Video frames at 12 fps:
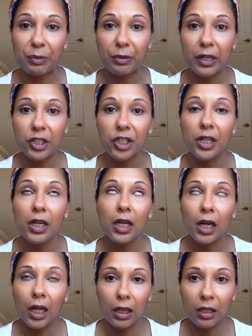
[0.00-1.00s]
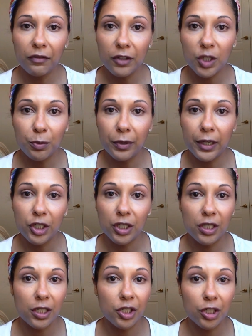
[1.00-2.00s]
Brush. I love this brush. It's
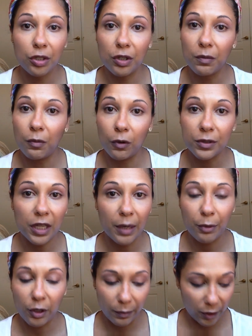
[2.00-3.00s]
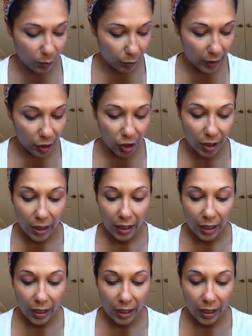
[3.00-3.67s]
such a good multi-purpose brush.